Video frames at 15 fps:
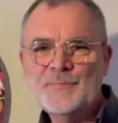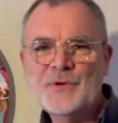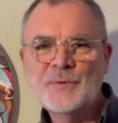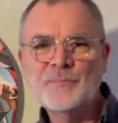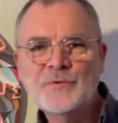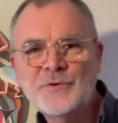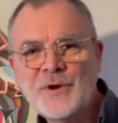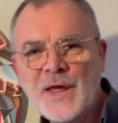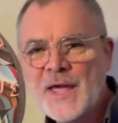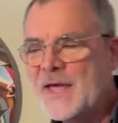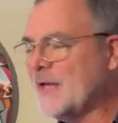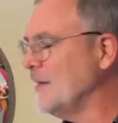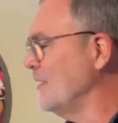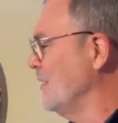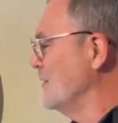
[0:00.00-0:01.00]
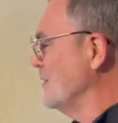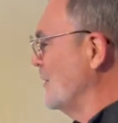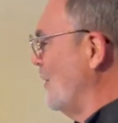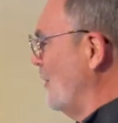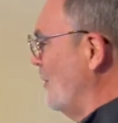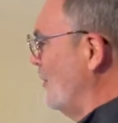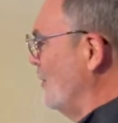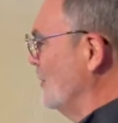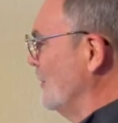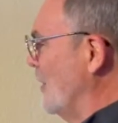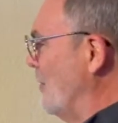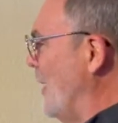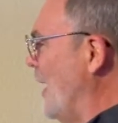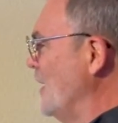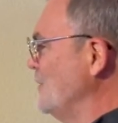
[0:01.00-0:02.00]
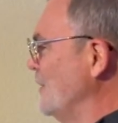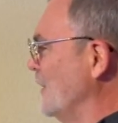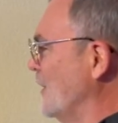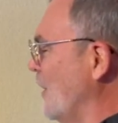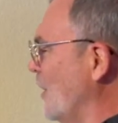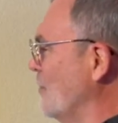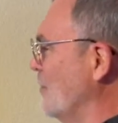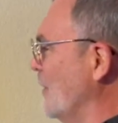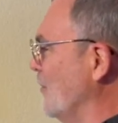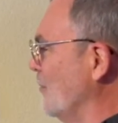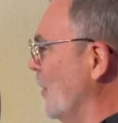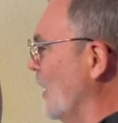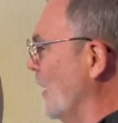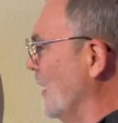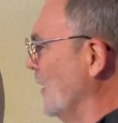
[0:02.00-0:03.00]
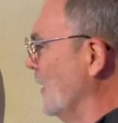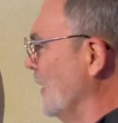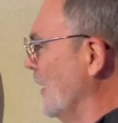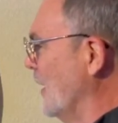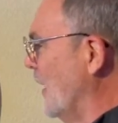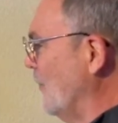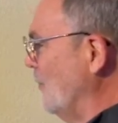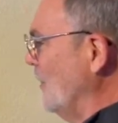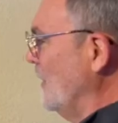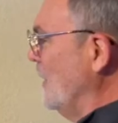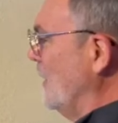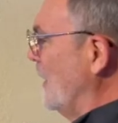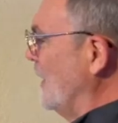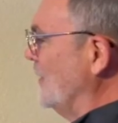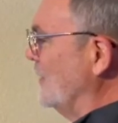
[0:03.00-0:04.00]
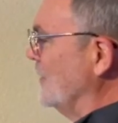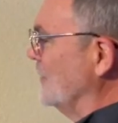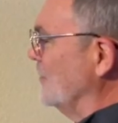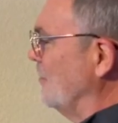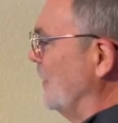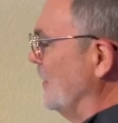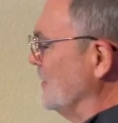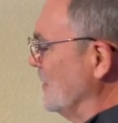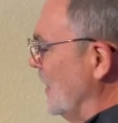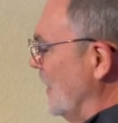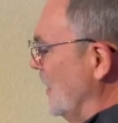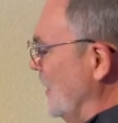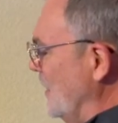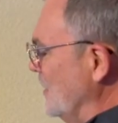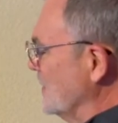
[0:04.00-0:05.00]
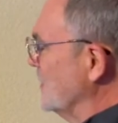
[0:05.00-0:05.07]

number 8 is called the Magic Carpet Ride, and I really like this piece. It is